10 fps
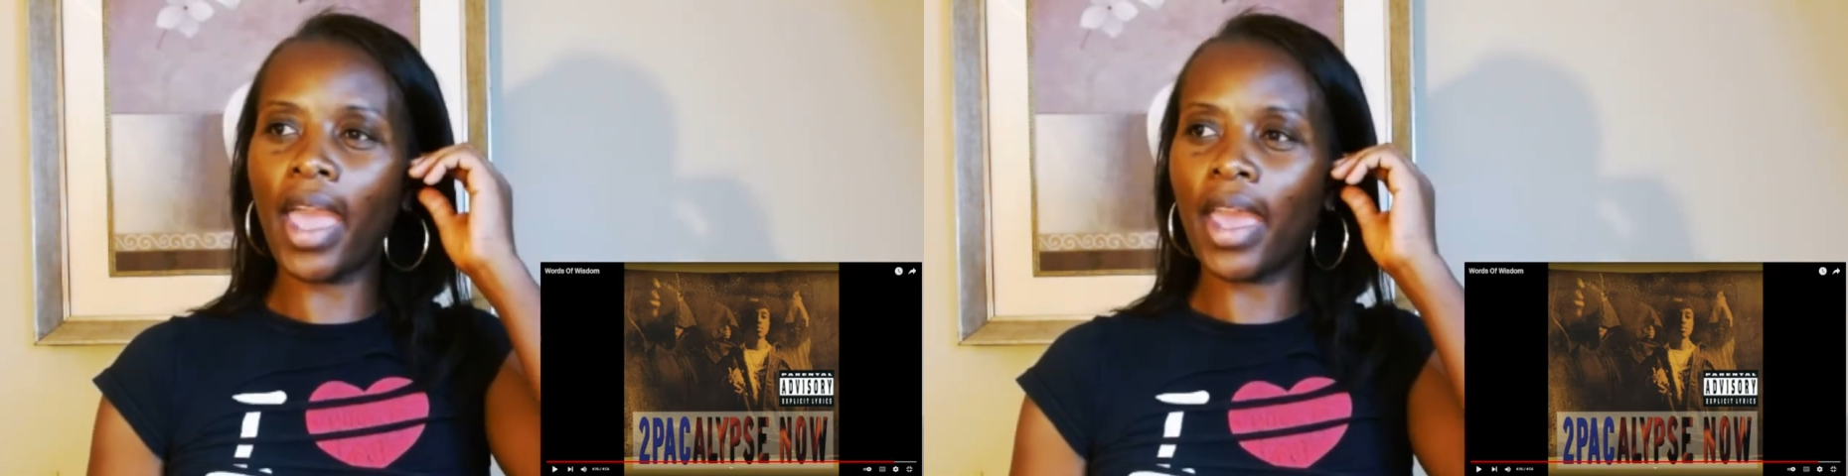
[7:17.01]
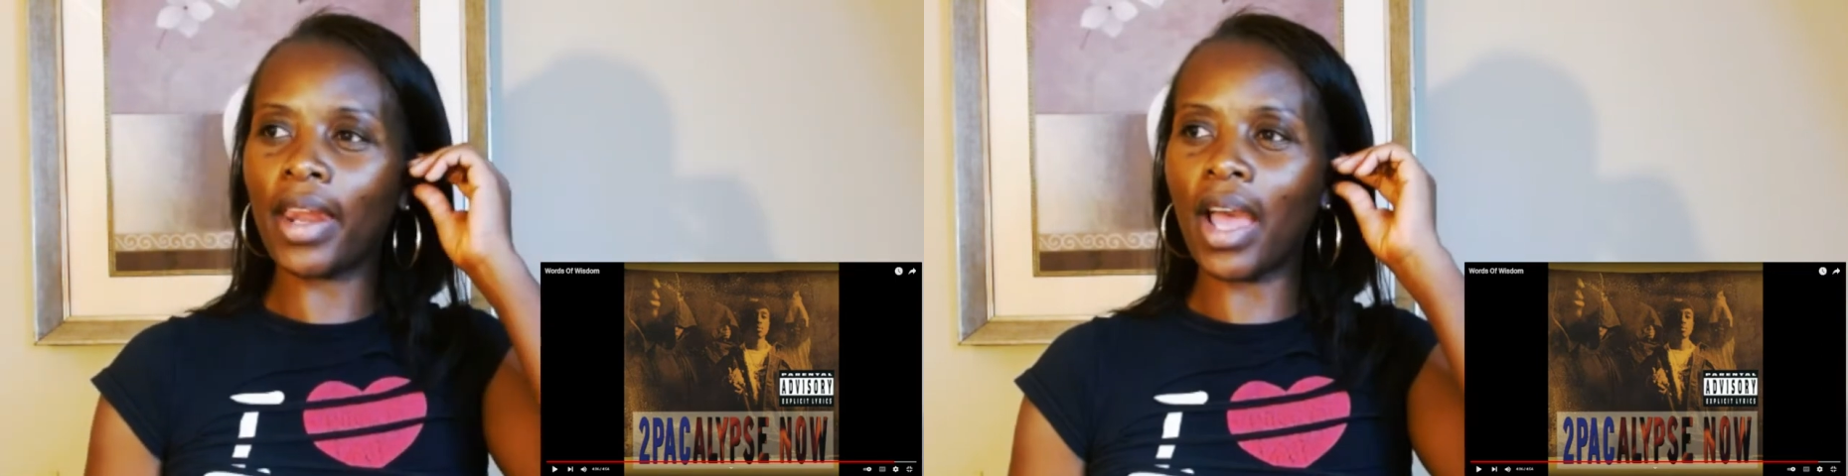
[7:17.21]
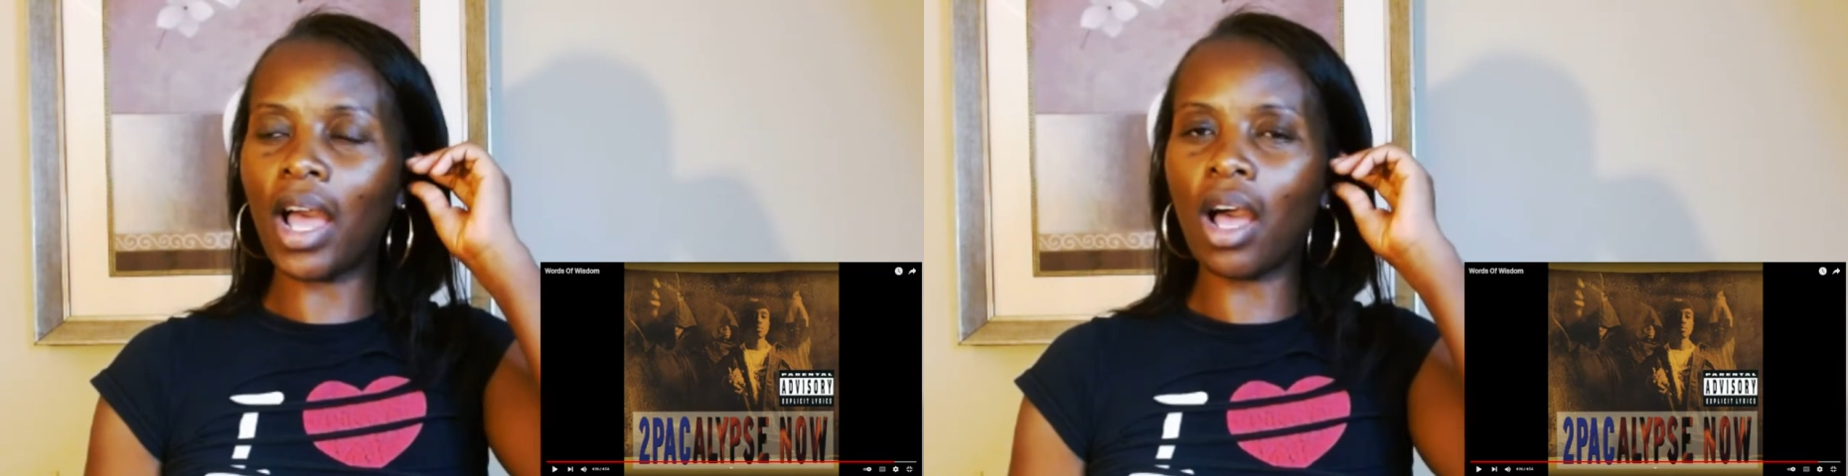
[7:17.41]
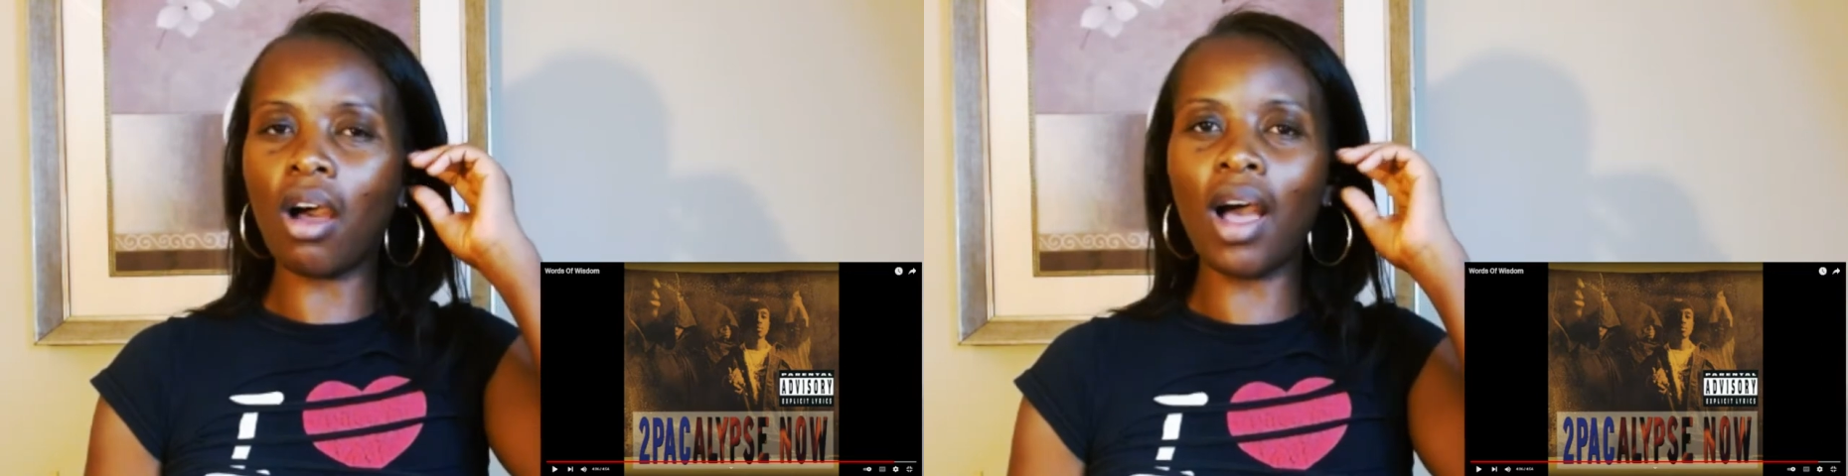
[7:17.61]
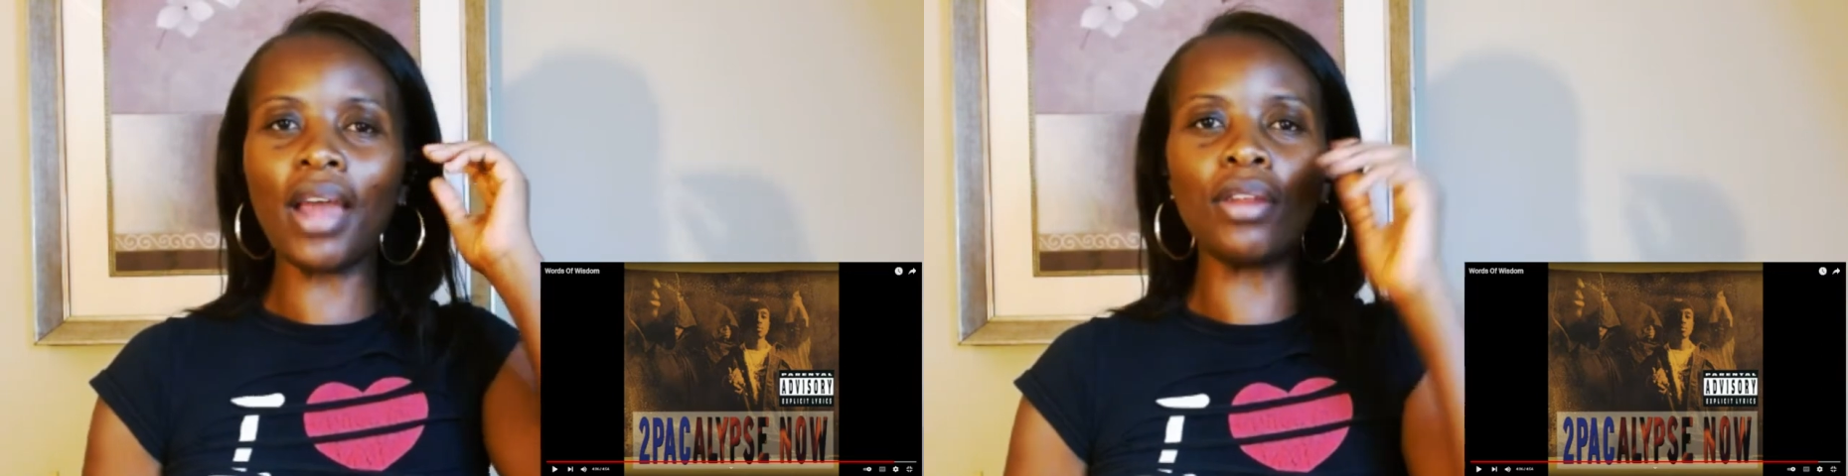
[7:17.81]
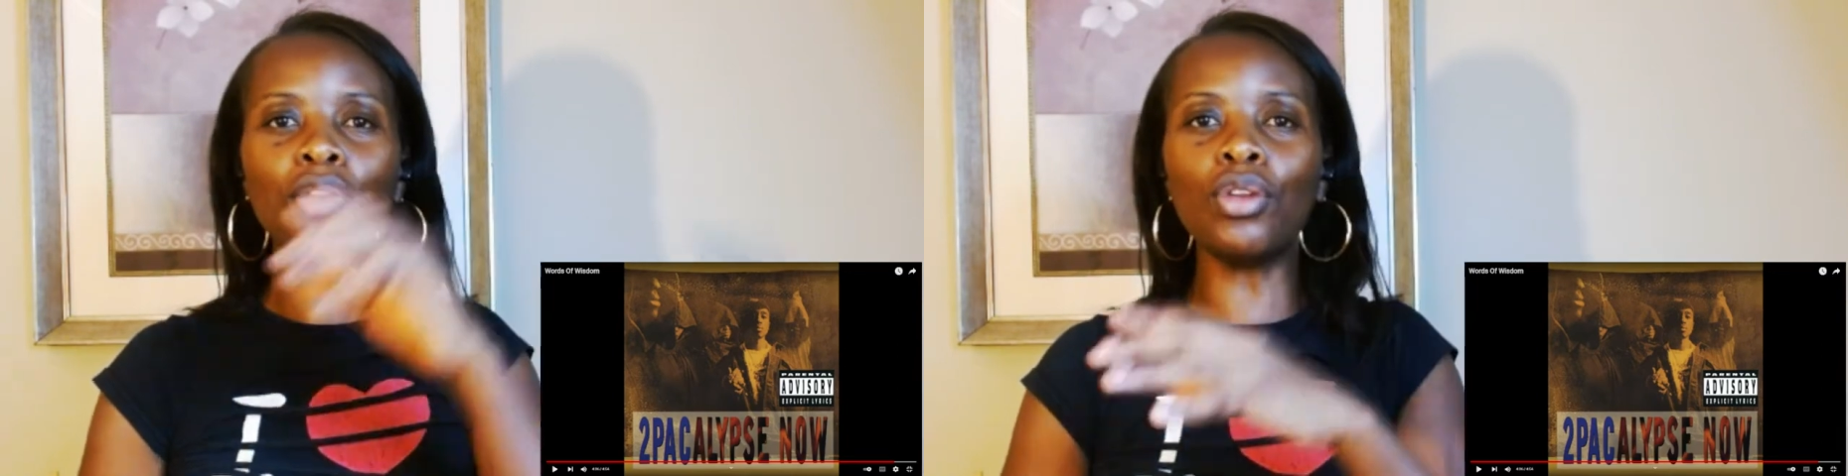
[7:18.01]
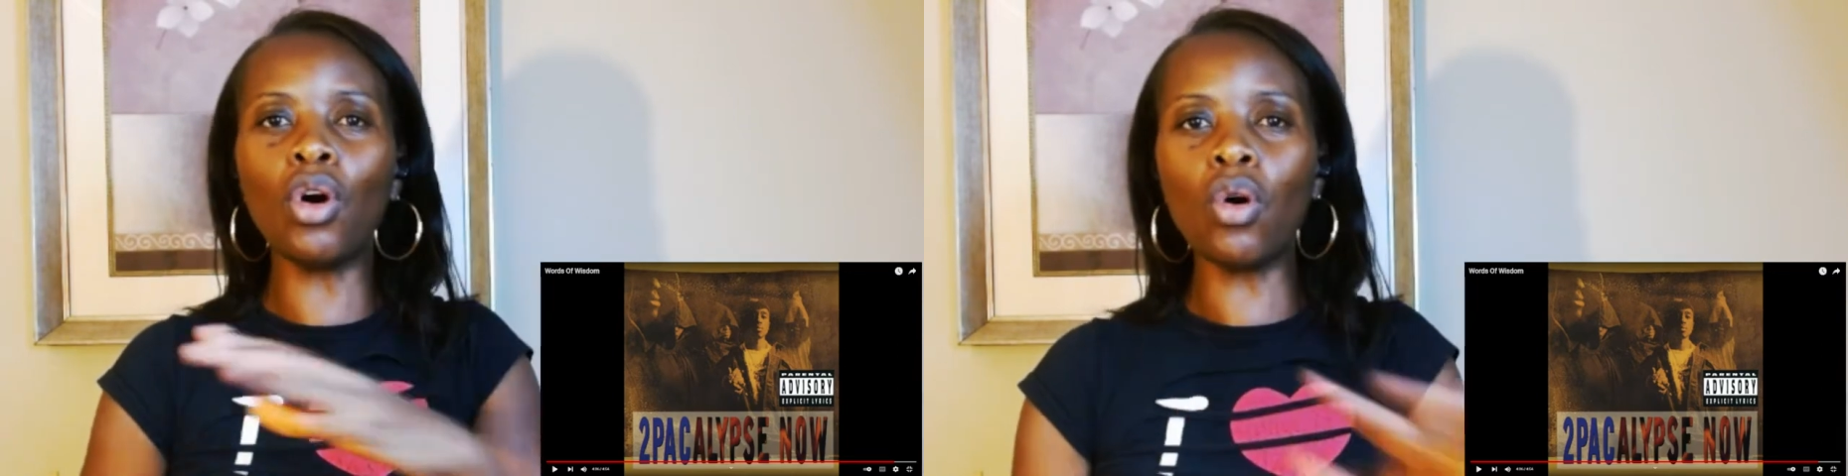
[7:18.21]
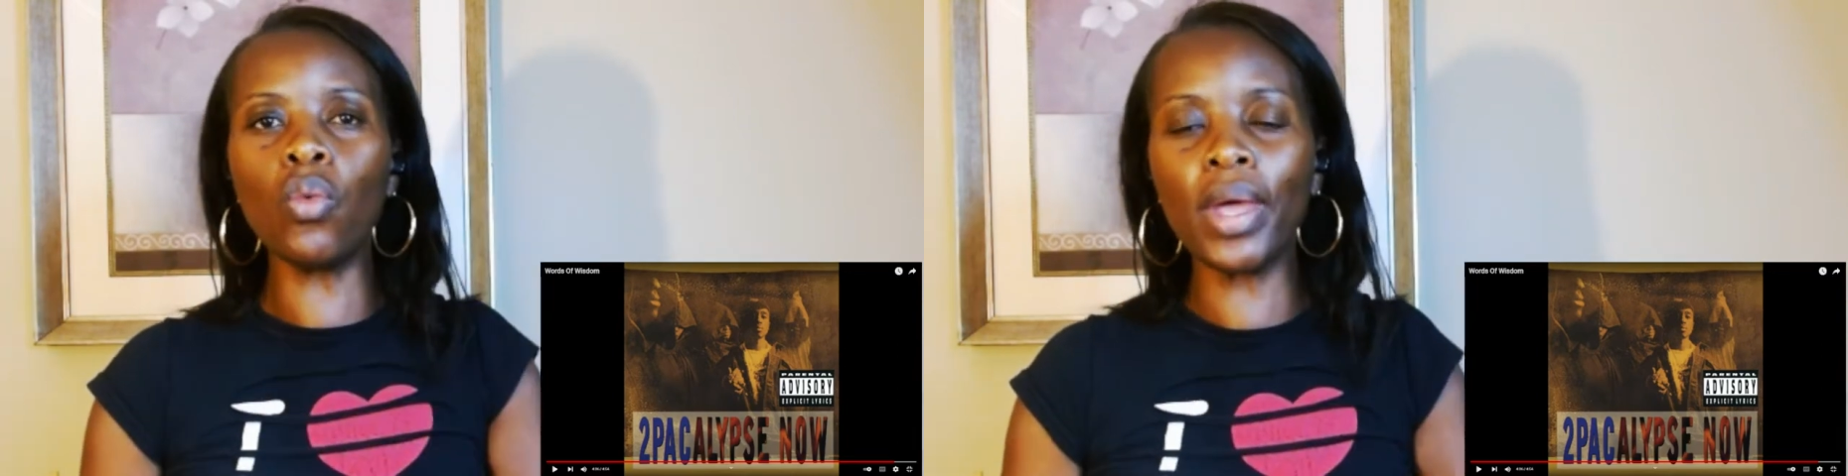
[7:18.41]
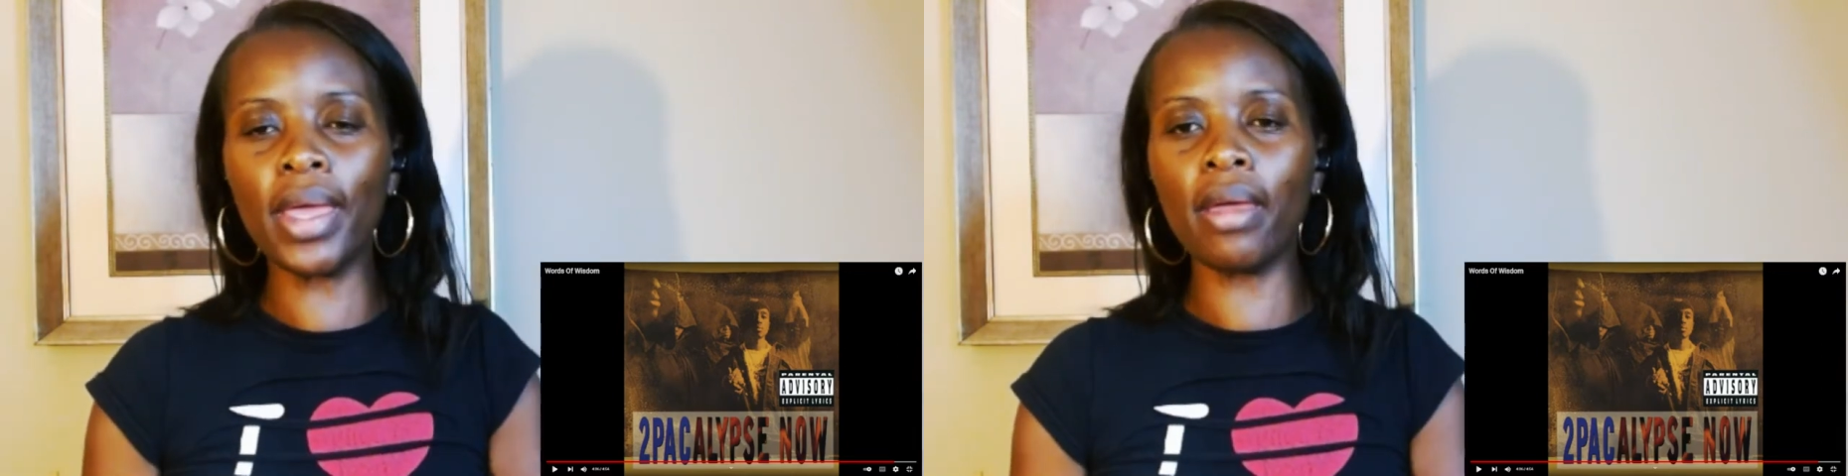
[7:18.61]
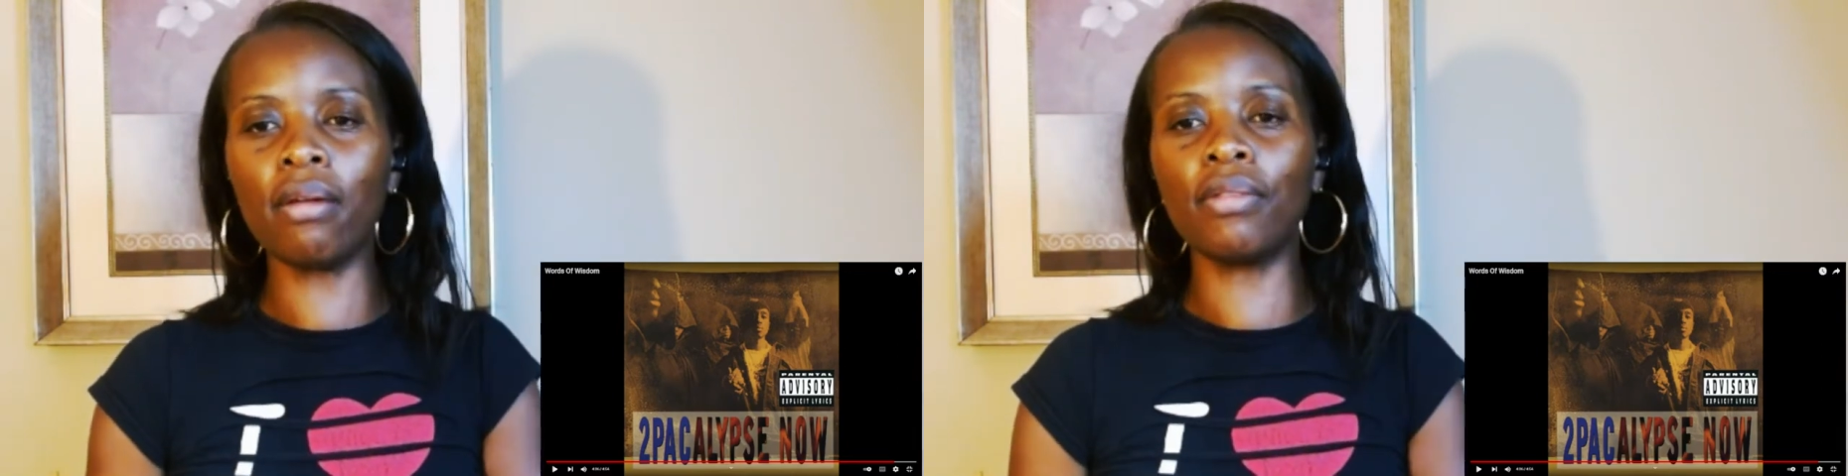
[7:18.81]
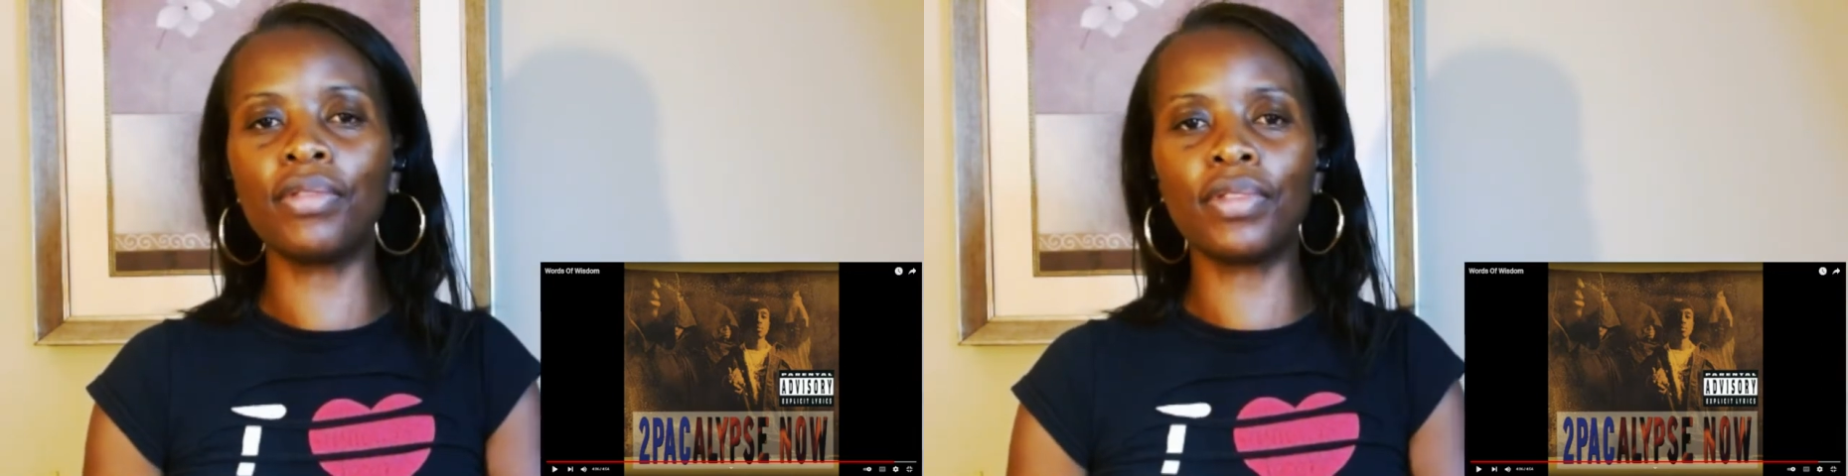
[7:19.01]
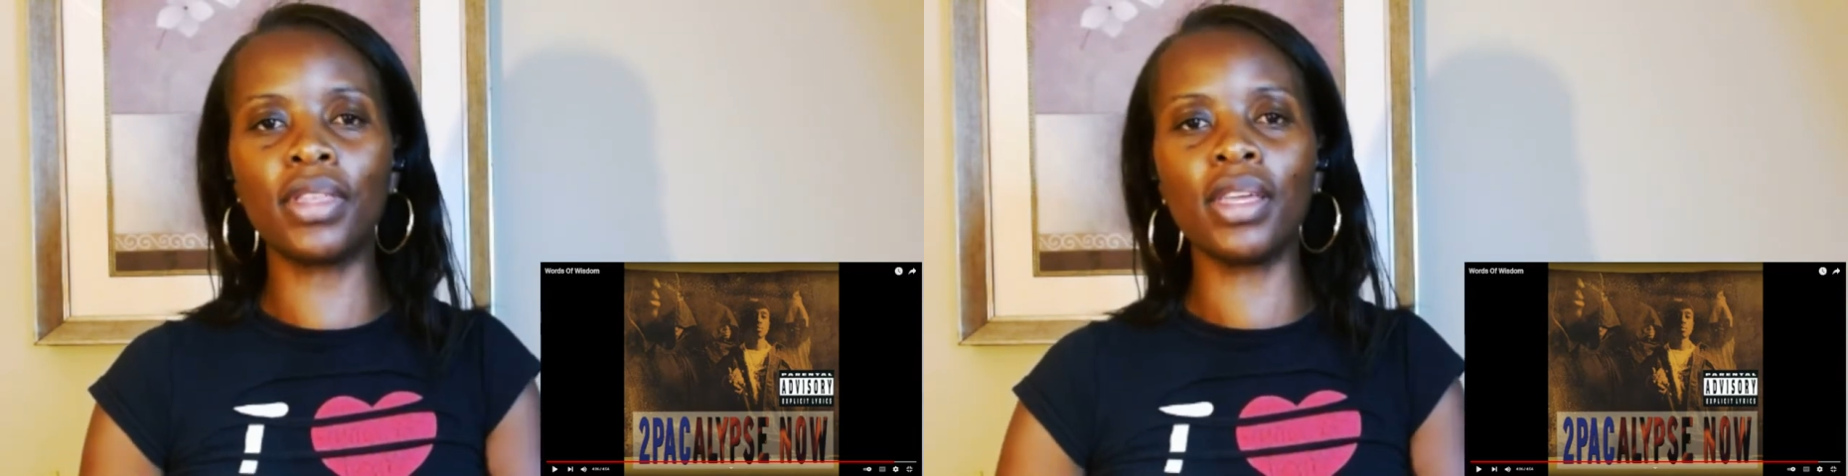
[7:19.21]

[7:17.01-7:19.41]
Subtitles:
and out of nowhere,